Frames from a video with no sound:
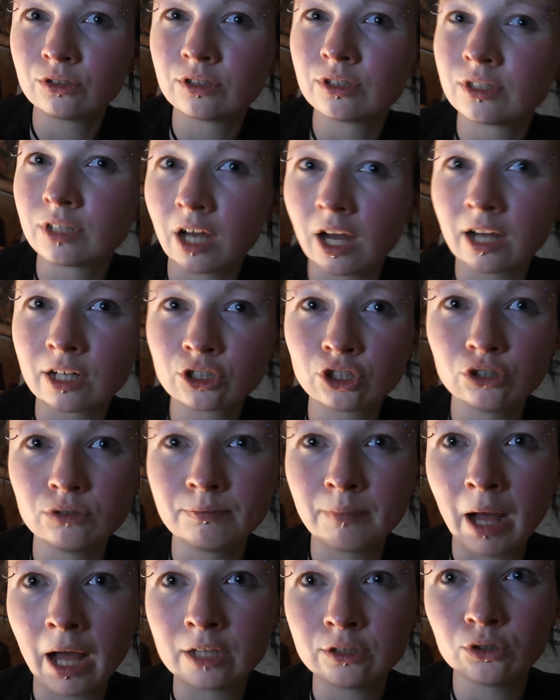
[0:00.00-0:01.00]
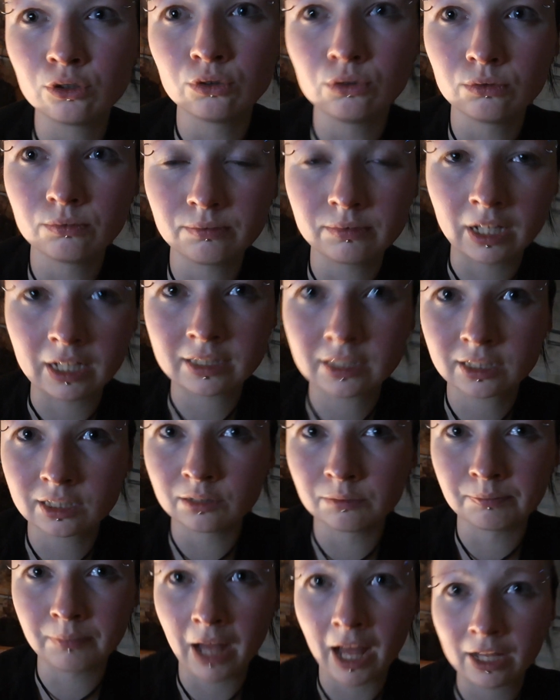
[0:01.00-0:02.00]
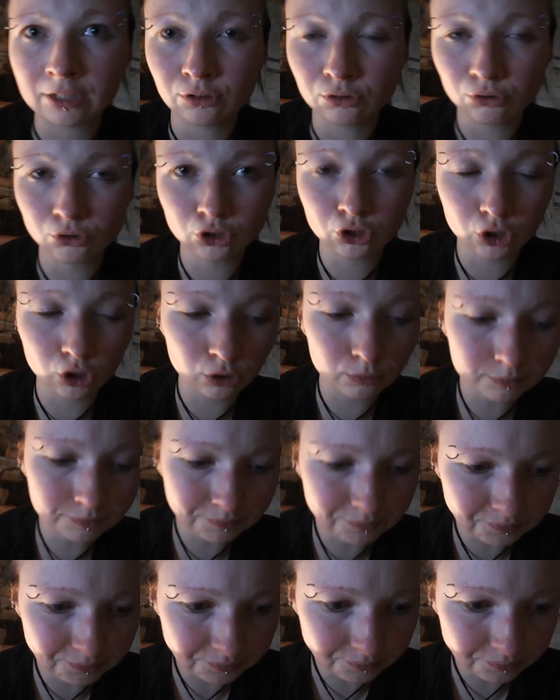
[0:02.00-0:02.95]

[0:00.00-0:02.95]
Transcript: It's an actual manual, like skilled manual job.